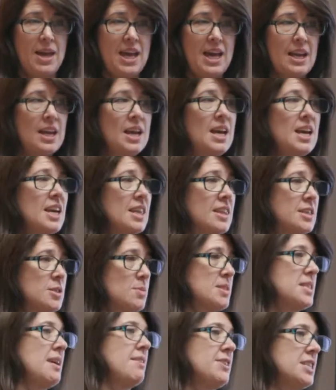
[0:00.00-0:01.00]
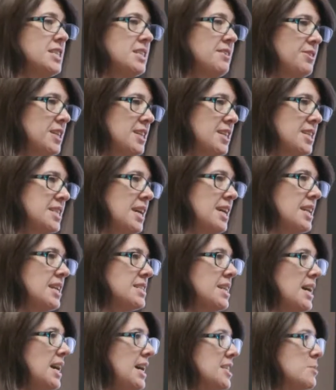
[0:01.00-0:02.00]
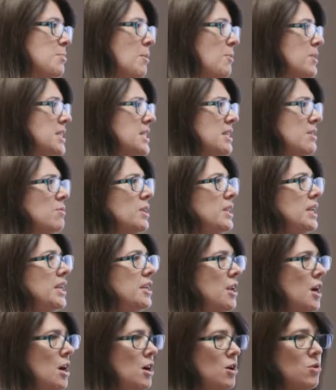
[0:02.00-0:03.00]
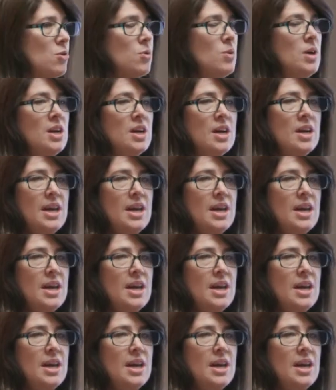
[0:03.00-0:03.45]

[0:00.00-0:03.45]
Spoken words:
And this was obviously very exciting to us, but we didn't really know